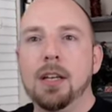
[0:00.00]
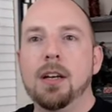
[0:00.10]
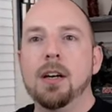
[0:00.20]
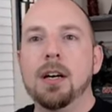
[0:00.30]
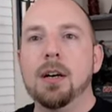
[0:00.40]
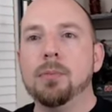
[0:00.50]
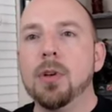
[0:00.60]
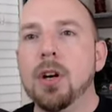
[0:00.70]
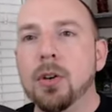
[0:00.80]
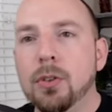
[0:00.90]
Um,
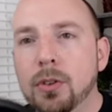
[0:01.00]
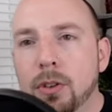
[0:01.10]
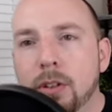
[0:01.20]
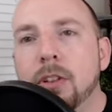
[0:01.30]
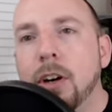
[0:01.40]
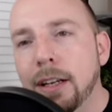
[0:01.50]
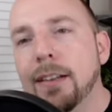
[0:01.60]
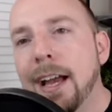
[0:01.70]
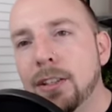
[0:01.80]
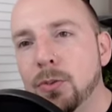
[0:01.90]
oh, all right.
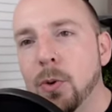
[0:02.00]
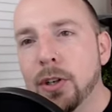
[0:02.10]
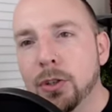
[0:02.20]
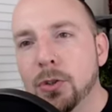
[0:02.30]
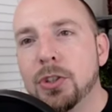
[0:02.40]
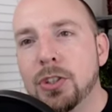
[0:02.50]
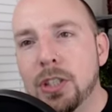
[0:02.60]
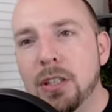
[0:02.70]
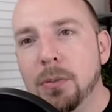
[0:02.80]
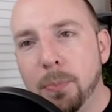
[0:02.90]
Last one,
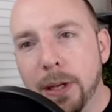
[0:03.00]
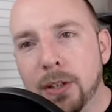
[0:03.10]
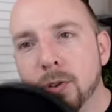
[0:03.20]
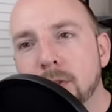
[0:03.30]
Christy Pingle.